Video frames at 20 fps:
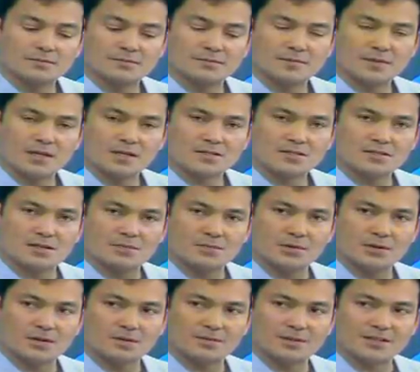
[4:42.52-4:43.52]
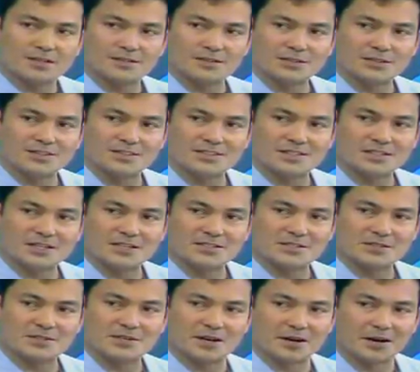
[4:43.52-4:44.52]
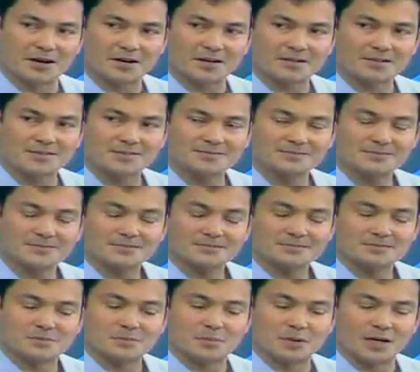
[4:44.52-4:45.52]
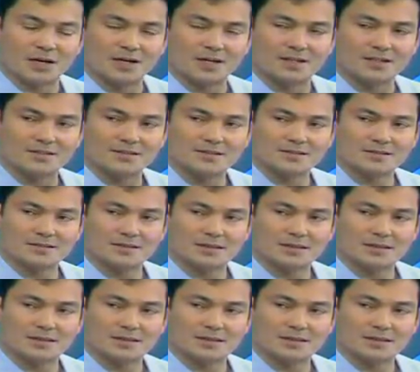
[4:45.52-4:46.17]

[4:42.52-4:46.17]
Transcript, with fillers: That's something I'm not going to discuss on air. Okay, but you but did write.